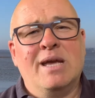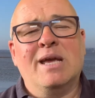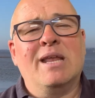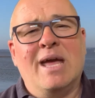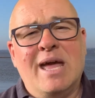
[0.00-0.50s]

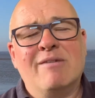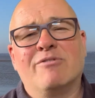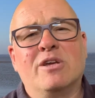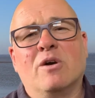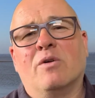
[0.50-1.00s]
in
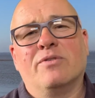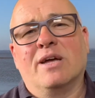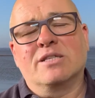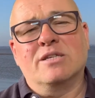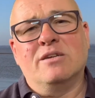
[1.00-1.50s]
every
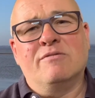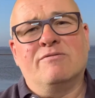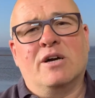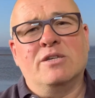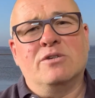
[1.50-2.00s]
context that you
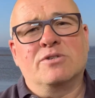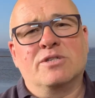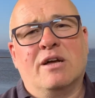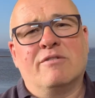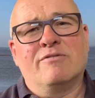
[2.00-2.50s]
find
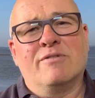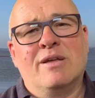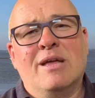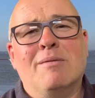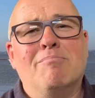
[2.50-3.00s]
yourself.
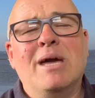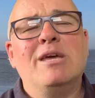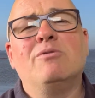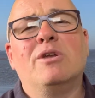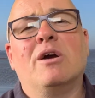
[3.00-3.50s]
May
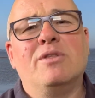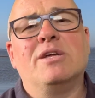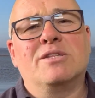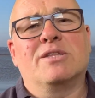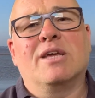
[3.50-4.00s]
you know
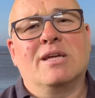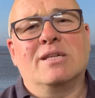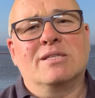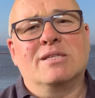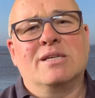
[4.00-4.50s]
these
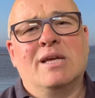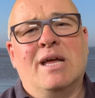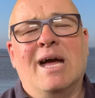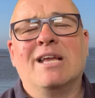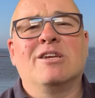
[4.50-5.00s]
things
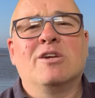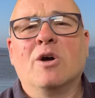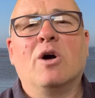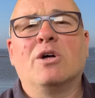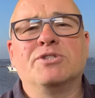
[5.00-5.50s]
and
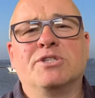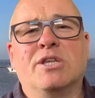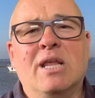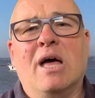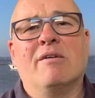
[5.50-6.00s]
God's
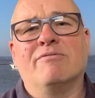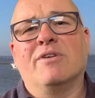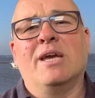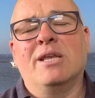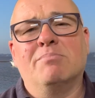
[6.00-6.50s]
love
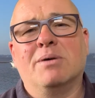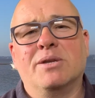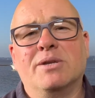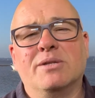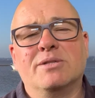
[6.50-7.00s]
in
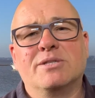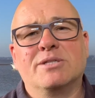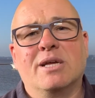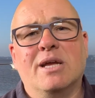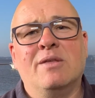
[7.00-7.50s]

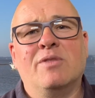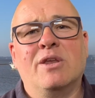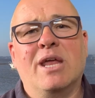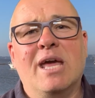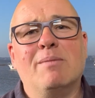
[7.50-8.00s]
abundance, in the
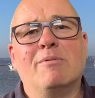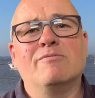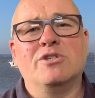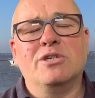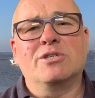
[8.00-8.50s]
name
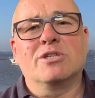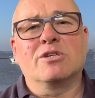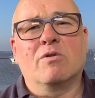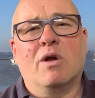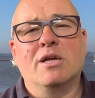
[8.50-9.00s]
of Jesus
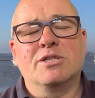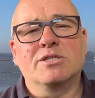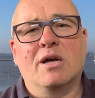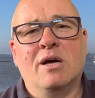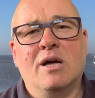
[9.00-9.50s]
Christ,
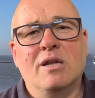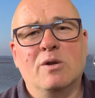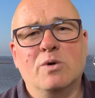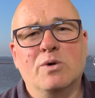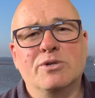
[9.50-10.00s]
our
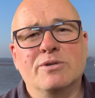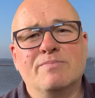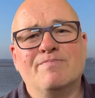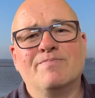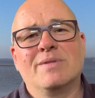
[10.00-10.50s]
Lord.
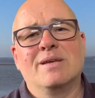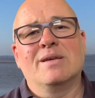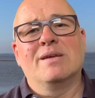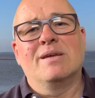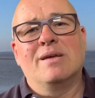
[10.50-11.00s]

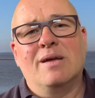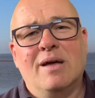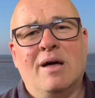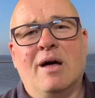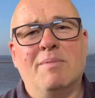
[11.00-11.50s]

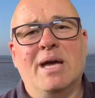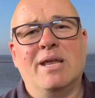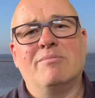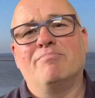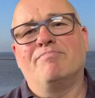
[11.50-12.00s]

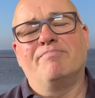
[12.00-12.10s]
Amen.